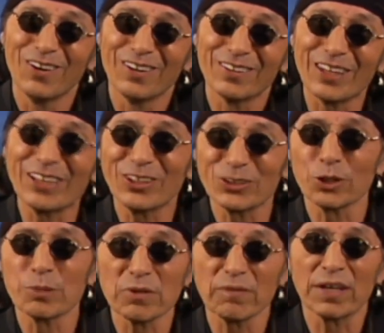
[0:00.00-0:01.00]
Think in
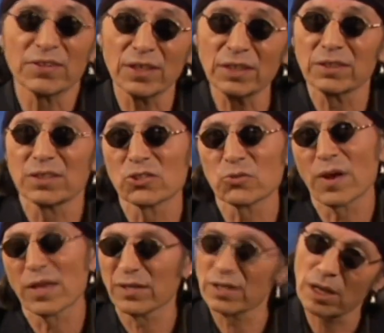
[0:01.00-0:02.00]
terms of I think this
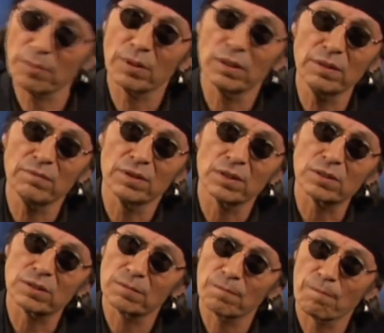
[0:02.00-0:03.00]
rather than I believe
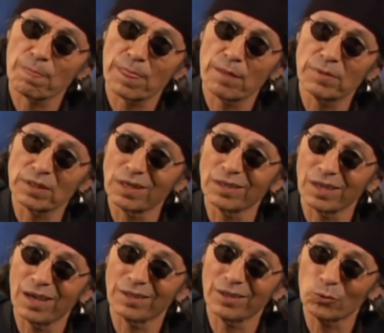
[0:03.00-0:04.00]
this, because I,
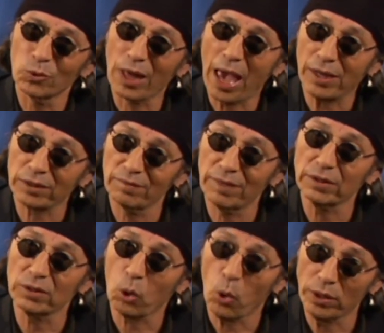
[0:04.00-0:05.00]
I think we'll activate
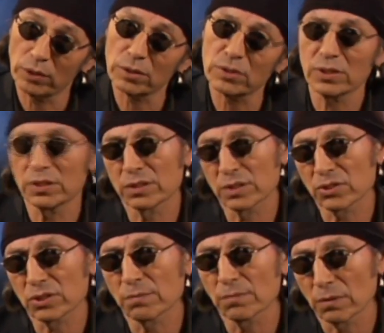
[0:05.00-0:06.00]
the coherency
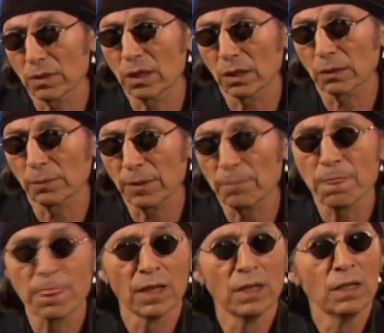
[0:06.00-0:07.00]
system a little bit.
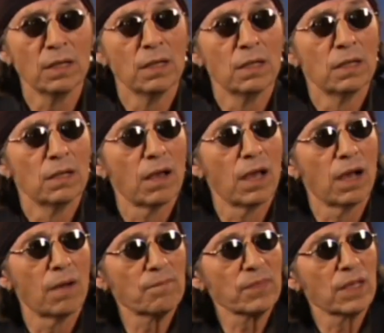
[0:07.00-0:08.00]

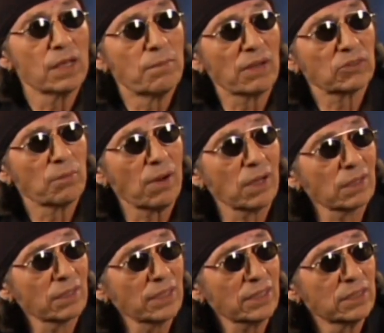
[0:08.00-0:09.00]
Um, about the
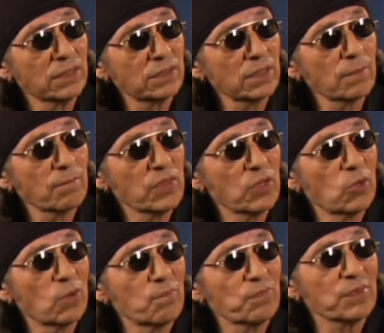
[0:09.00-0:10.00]
bottleneck and the thing, you
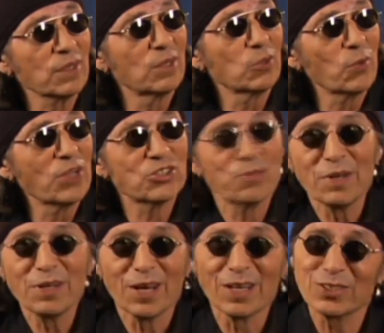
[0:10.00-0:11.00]
know, in the race to
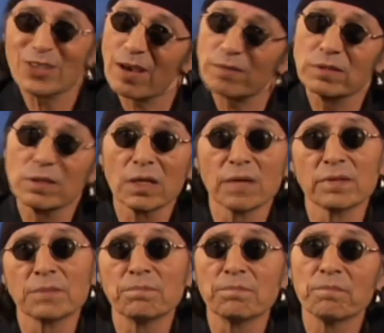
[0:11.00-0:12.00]
midnight, it's after 11.